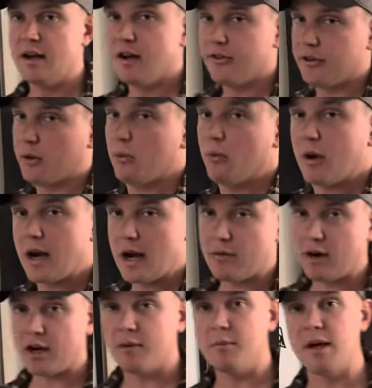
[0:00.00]
So what I
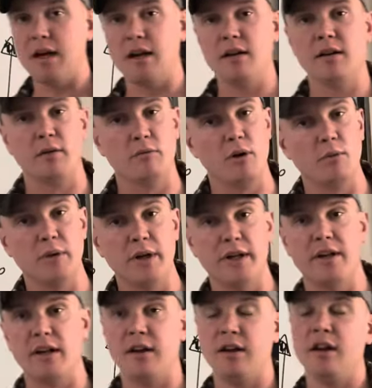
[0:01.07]
recommend and what we
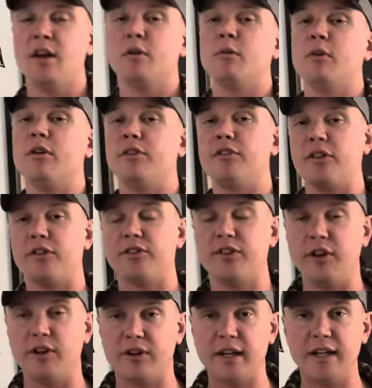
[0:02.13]
did was the
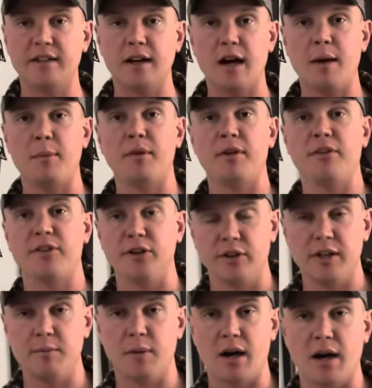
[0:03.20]
silky top and the
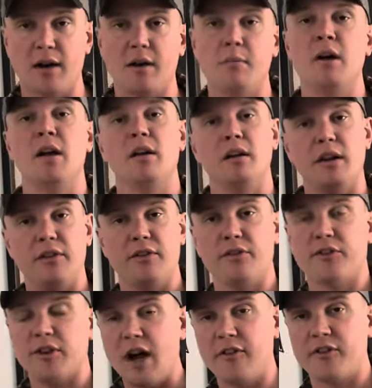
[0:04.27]
silky bottom and
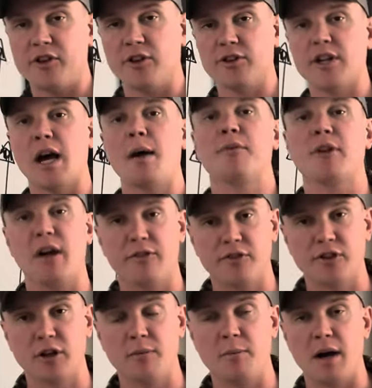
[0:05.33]
soft shell top, soft
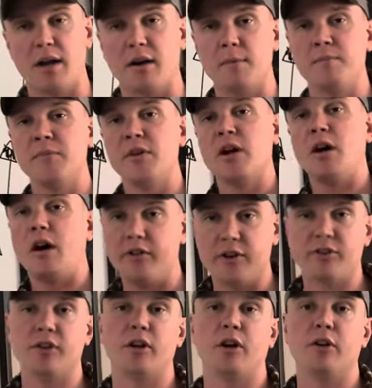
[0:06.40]
shell bottom,
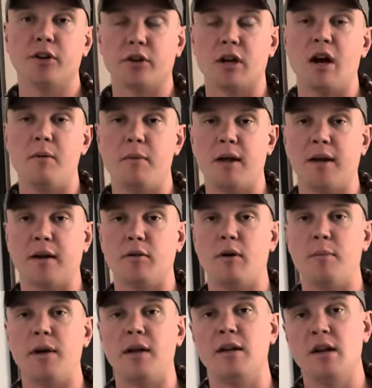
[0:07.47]
obviously all your combat
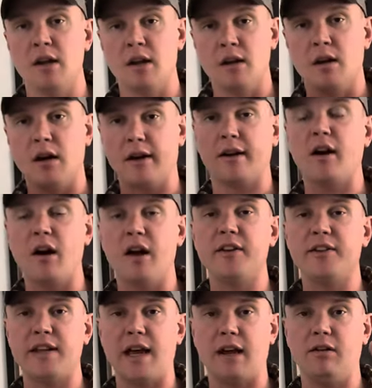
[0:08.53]
equipment, uh,
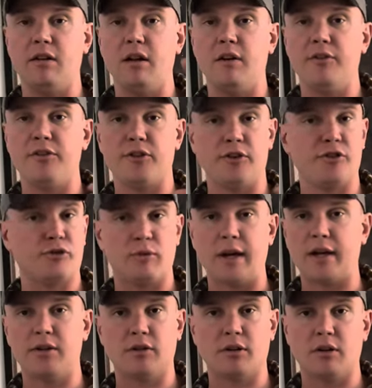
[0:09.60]
contact gloves, so just
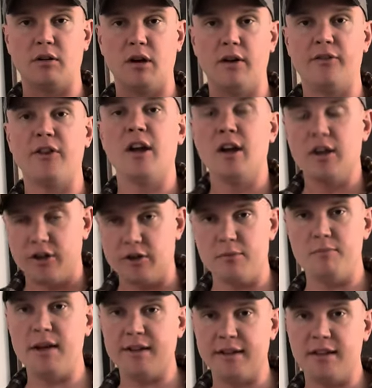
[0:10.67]
regular gloves, your
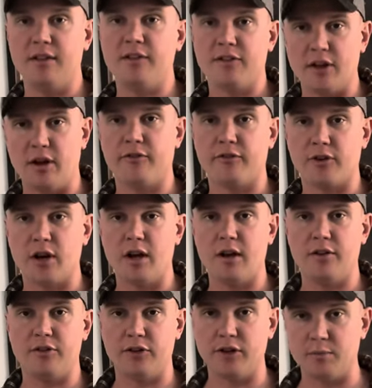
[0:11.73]
mittens up
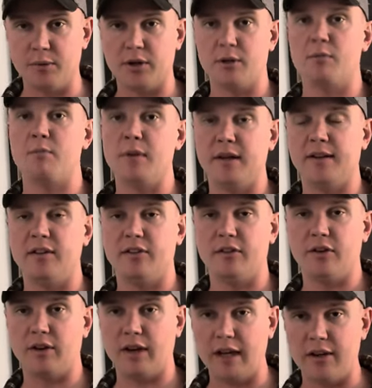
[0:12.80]
front, so you can put your mittens,
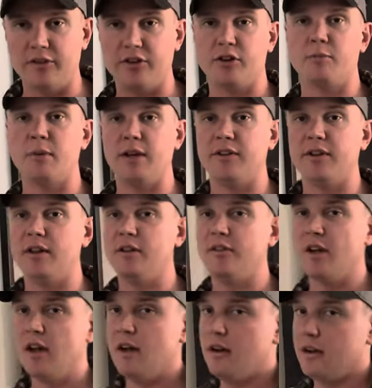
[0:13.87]
your hands in your
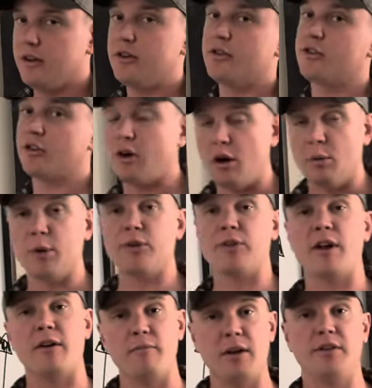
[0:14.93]
mittens. You should always
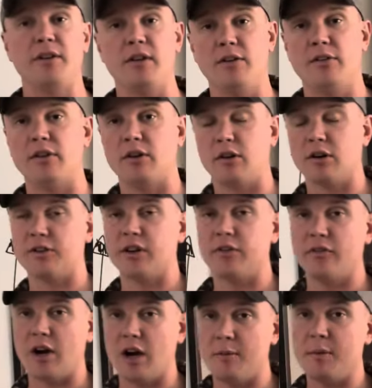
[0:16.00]
have mittens in an Arctic
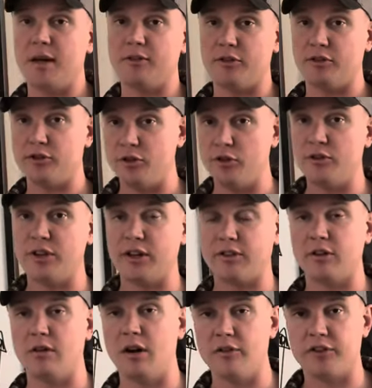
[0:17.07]
environment, so two sets
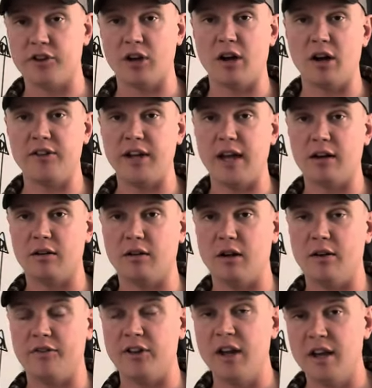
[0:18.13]
of gloves, contact
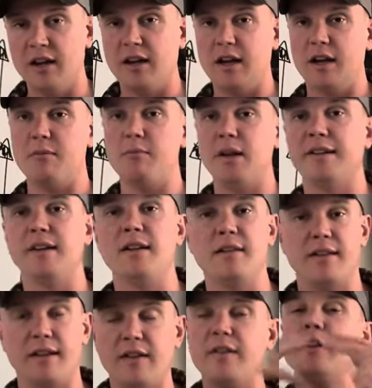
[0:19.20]
gloves, and
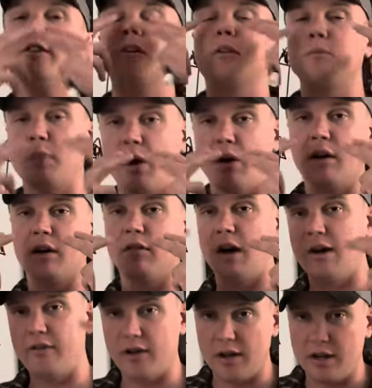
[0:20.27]
mittens and then your ball and
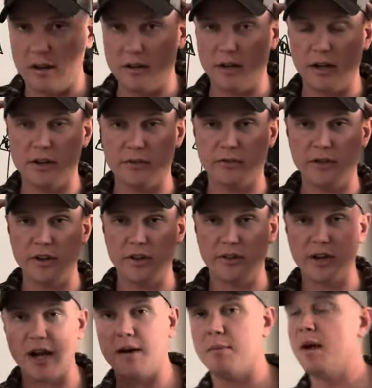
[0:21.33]
lava and your fleece
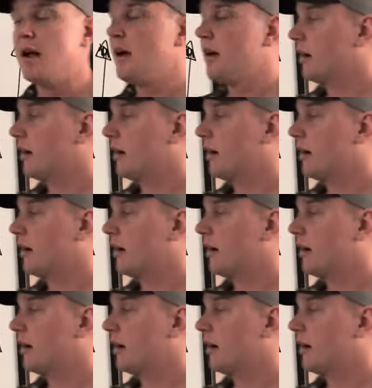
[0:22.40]
cap.